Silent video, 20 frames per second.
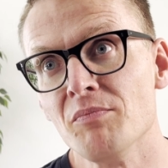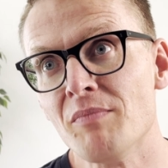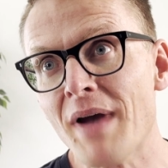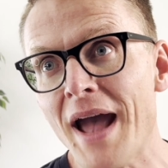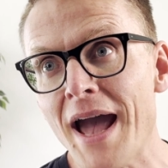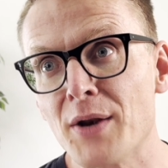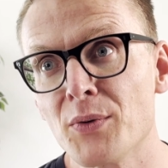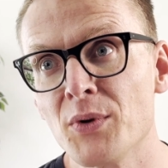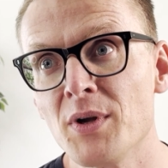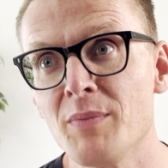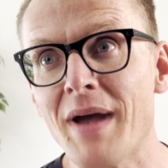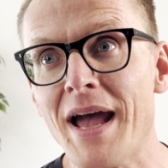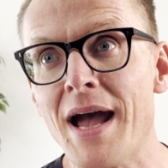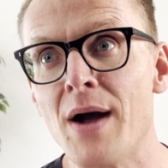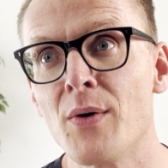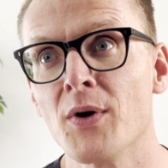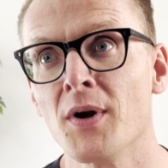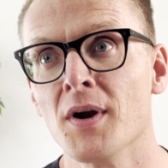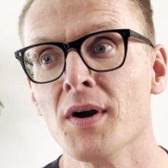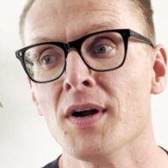battery
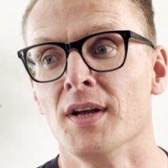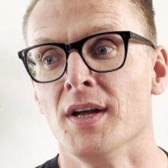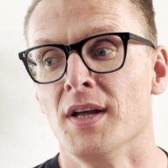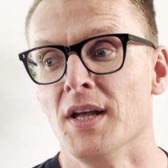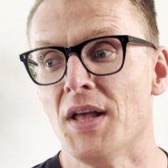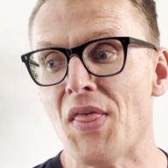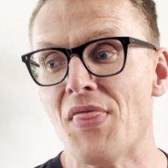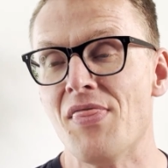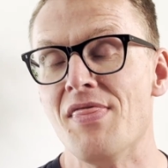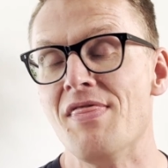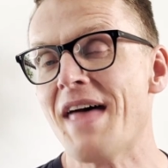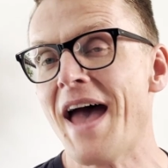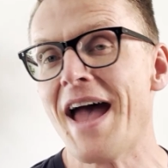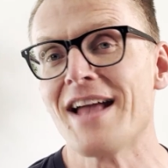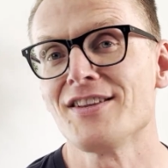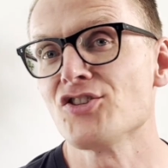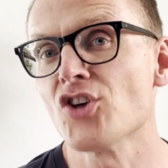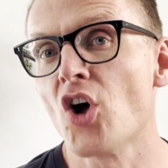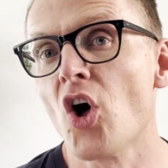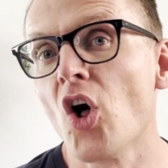power.
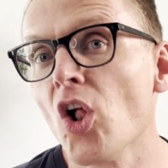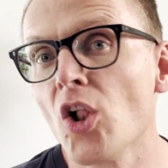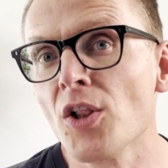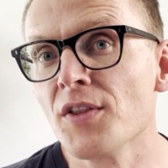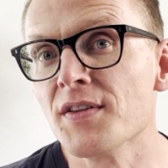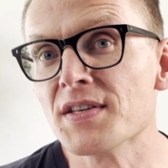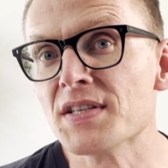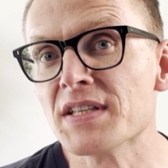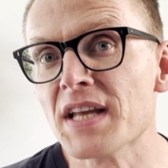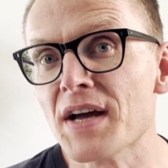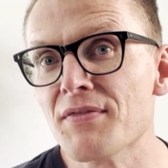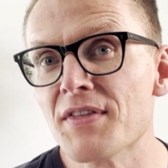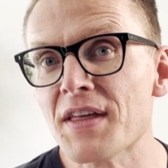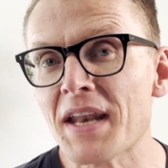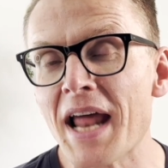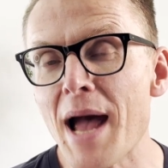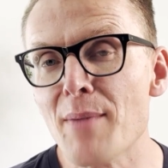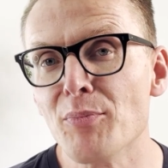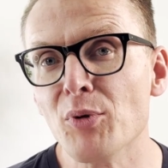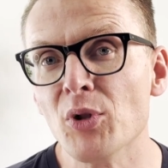That's all the stuff that
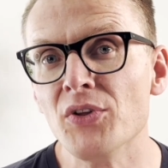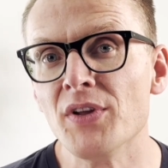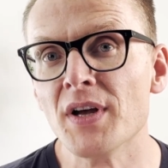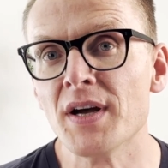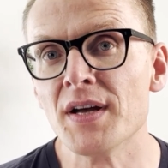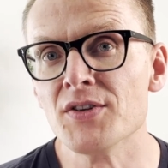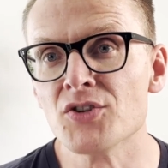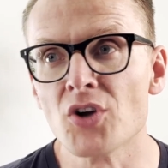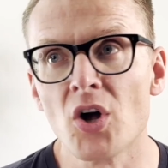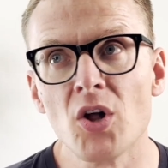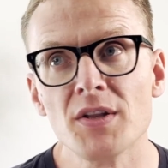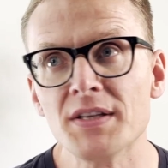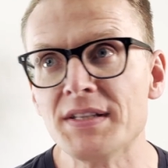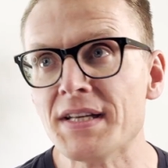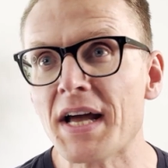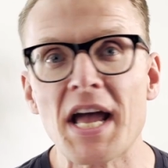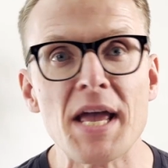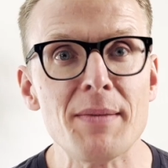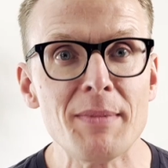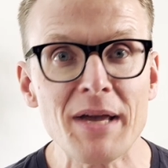Apple does all the
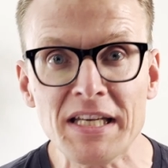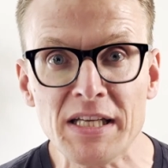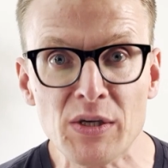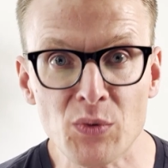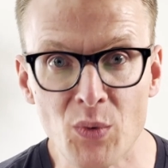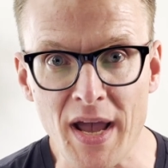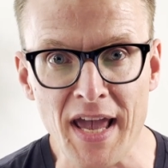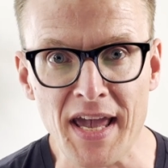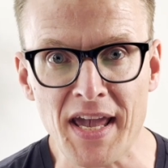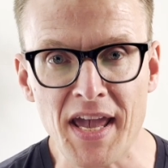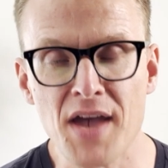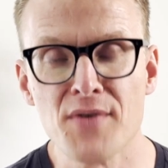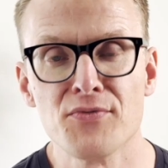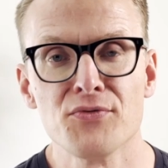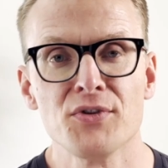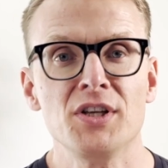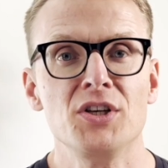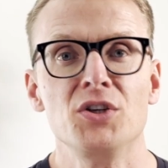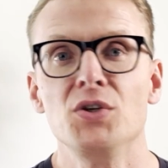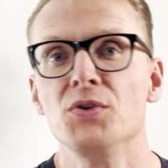time anyway.
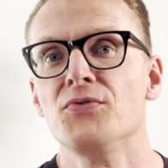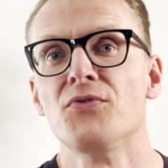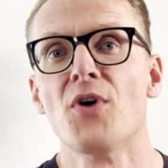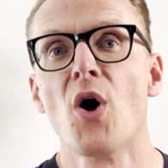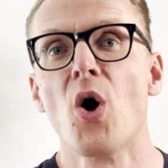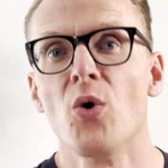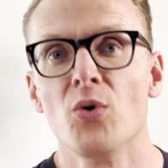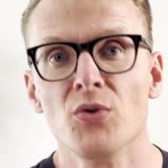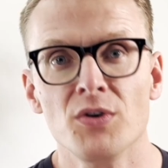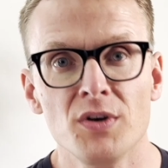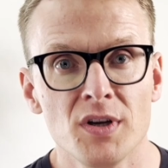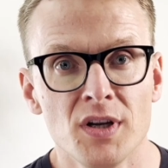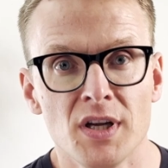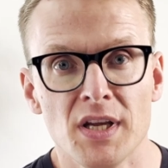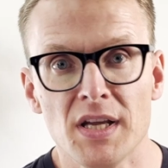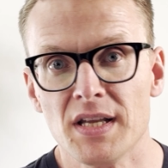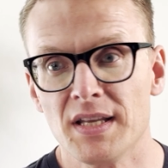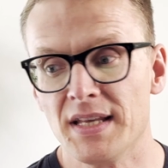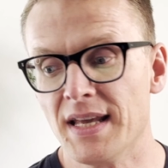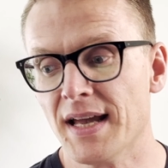Every new phone
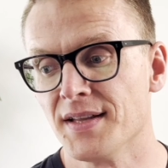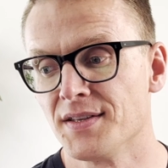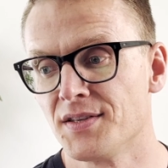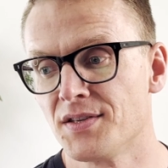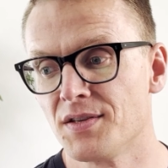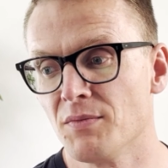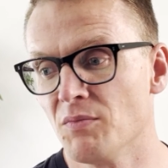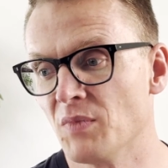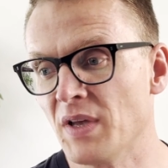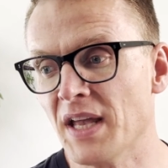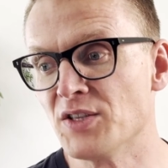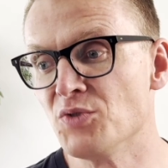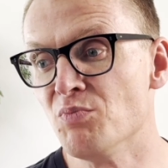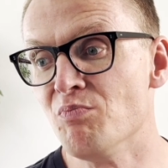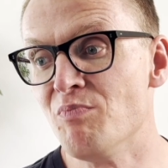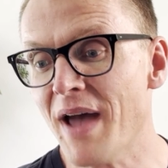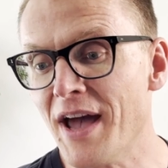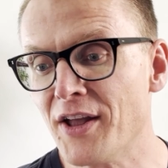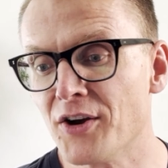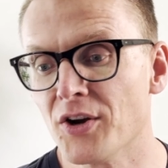gets
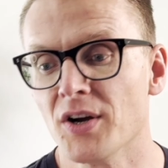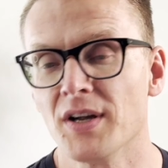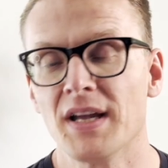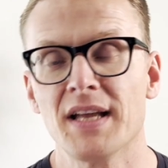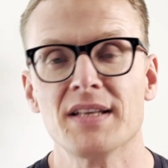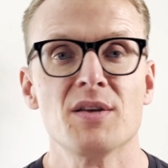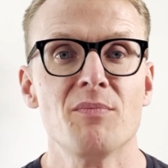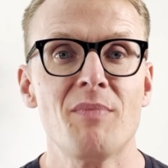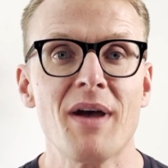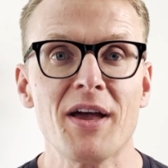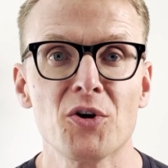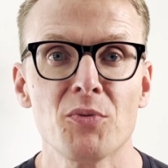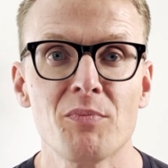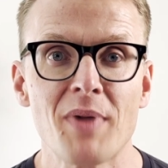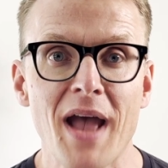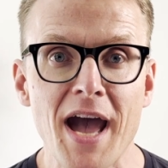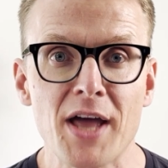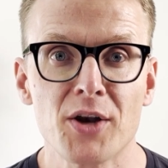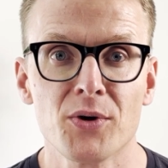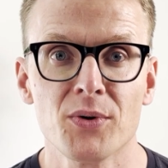better, gets a better
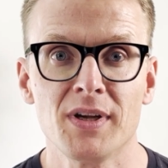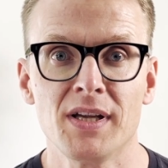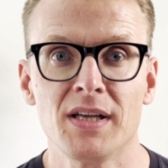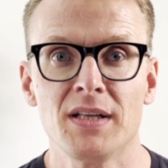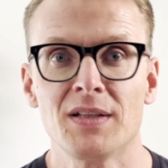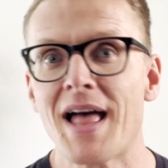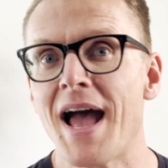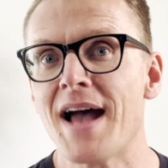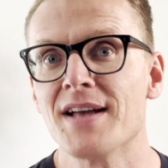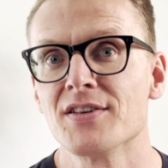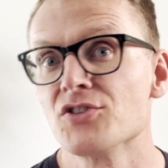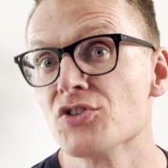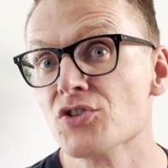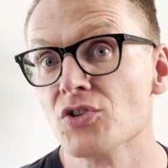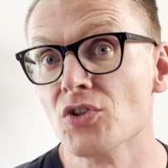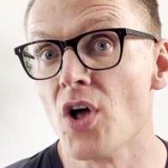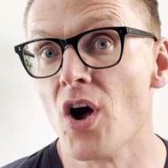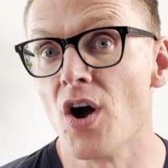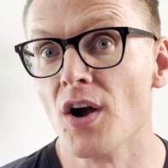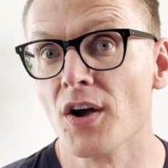battery, lasts
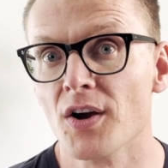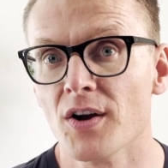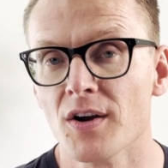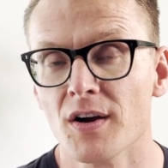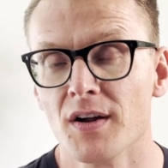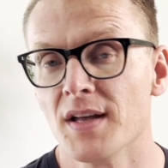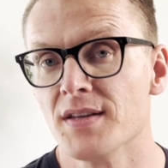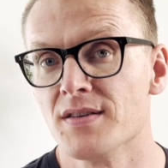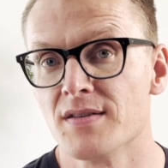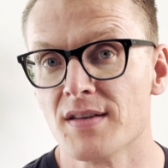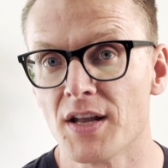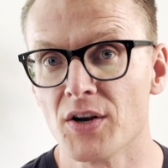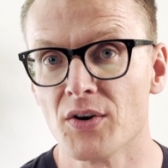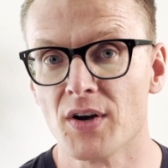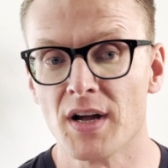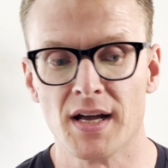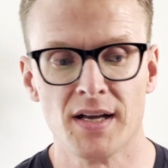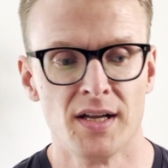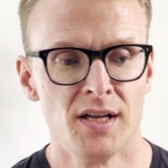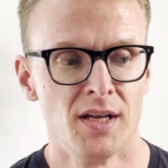longer,
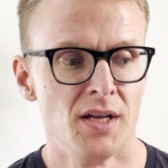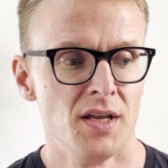etc.